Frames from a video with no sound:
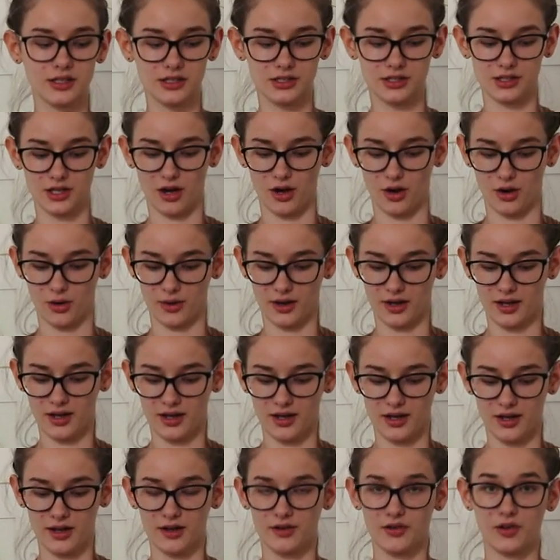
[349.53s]
so
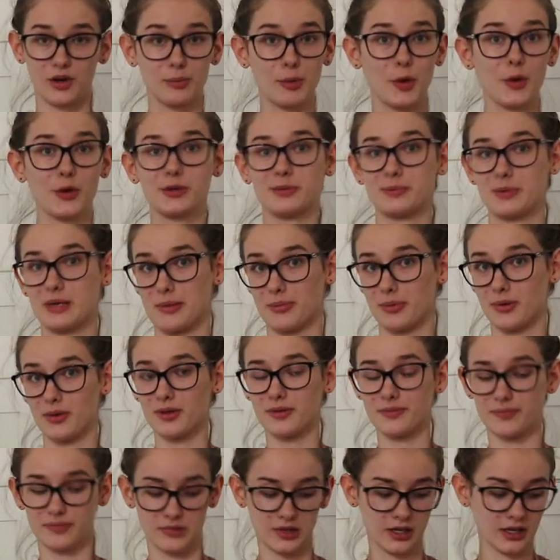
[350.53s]
for most
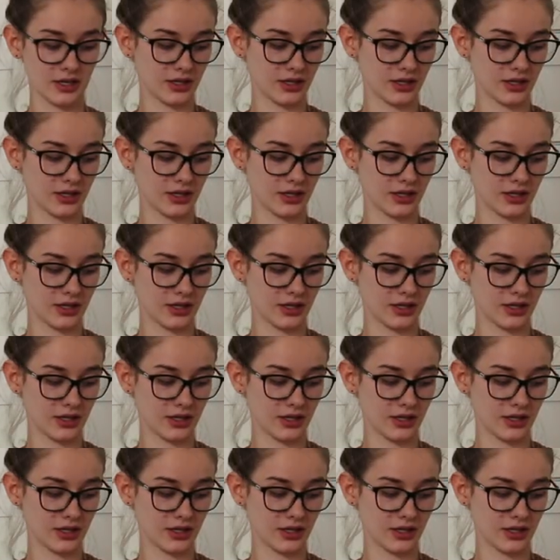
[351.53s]
people,